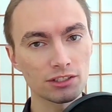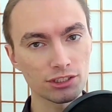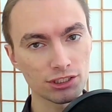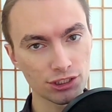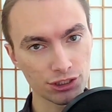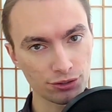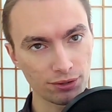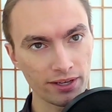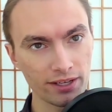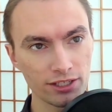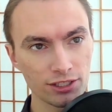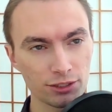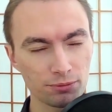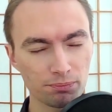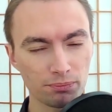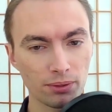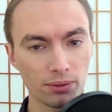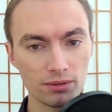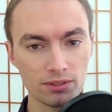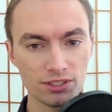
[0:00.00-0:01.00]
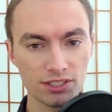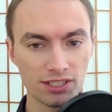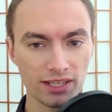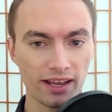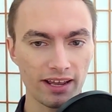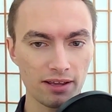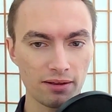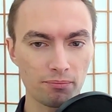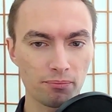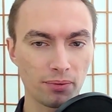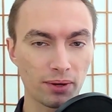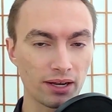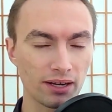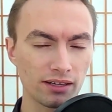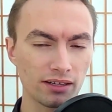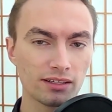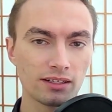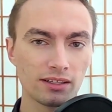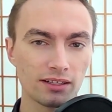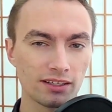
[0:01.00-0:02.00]
strange per se, but
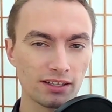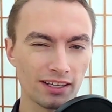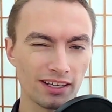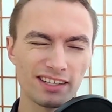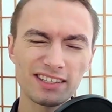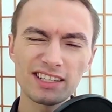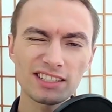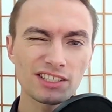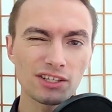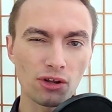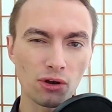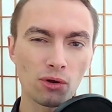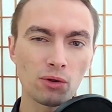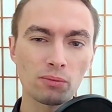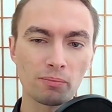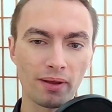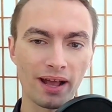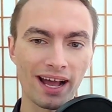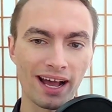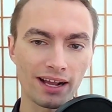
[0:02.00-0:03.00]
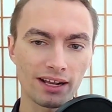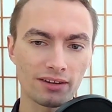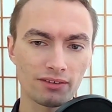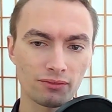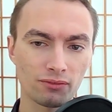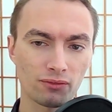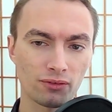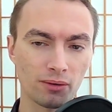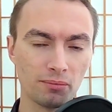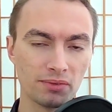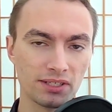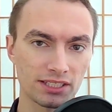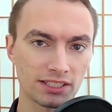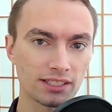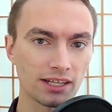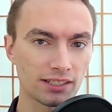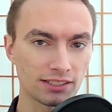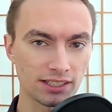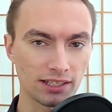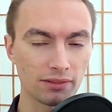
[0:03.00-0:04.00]
it doesn't hold back from
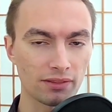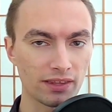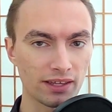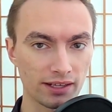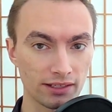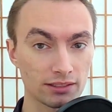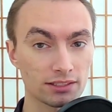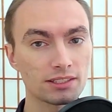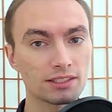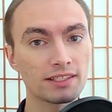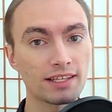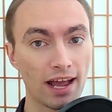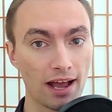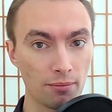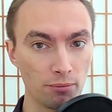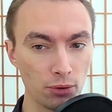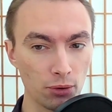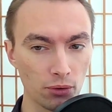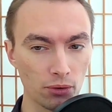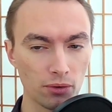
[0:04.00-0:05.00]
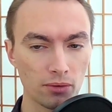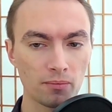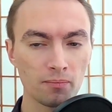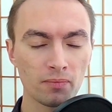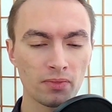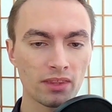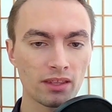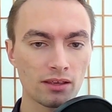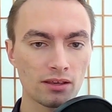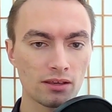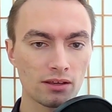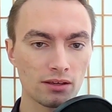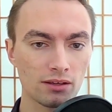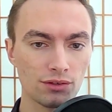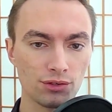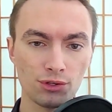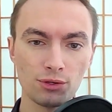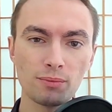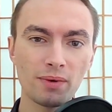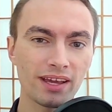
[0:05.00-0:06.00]
discussing things taboo.
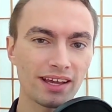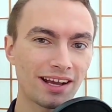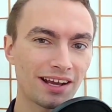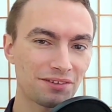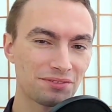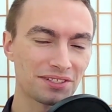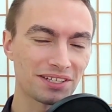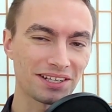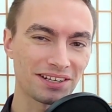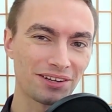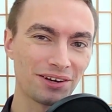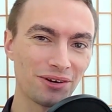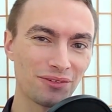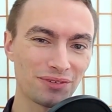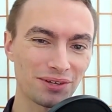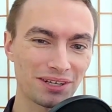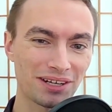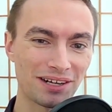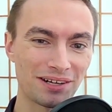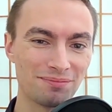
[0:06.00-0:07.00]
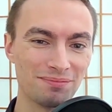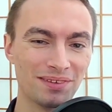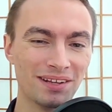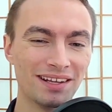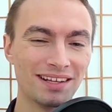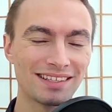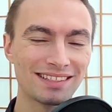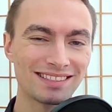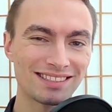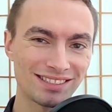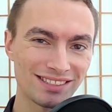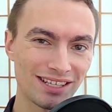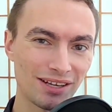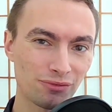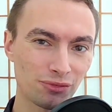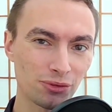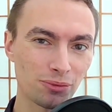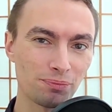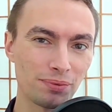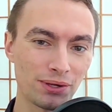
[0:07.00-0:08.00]
You may have to overcome
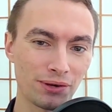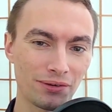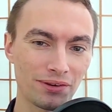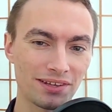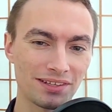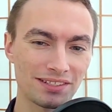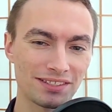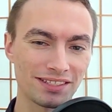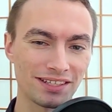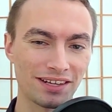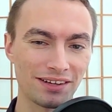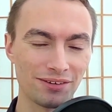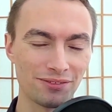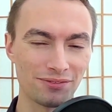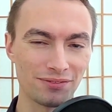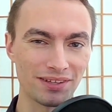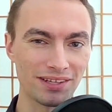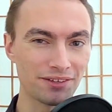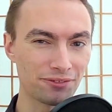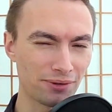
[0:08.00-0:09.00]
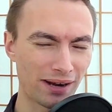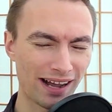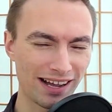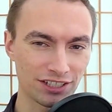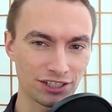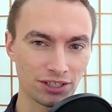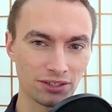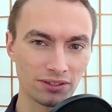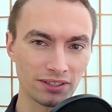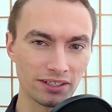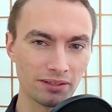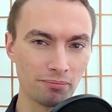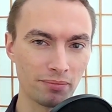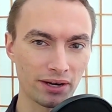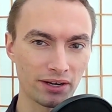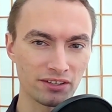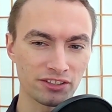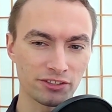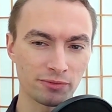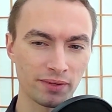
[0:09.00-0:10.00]
several periods of irrational
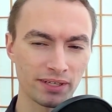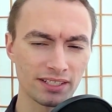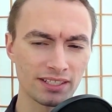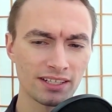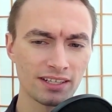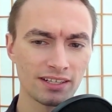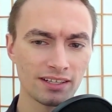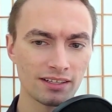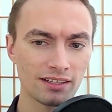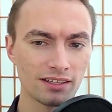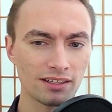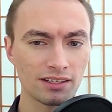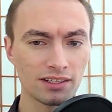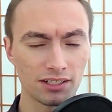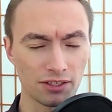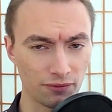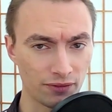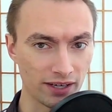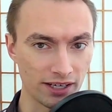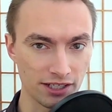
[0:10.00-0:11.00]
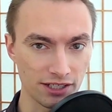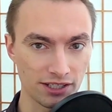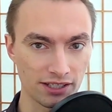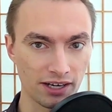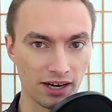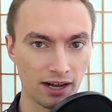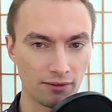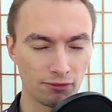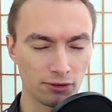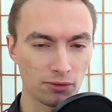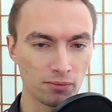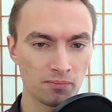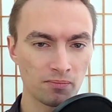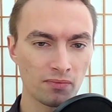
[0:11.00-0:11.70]
embarrassment to finish the novel.